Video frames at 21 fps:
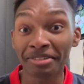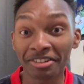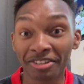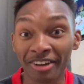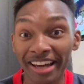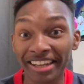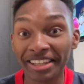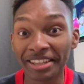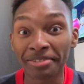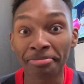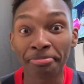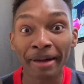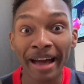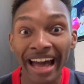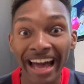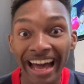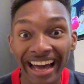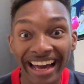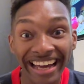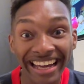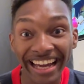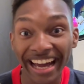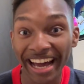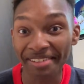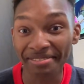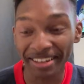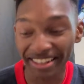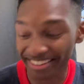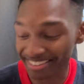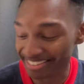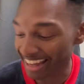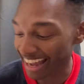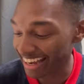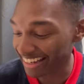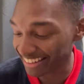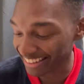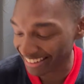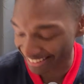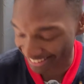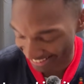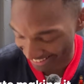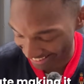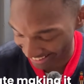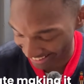to try this pie. I'm excited.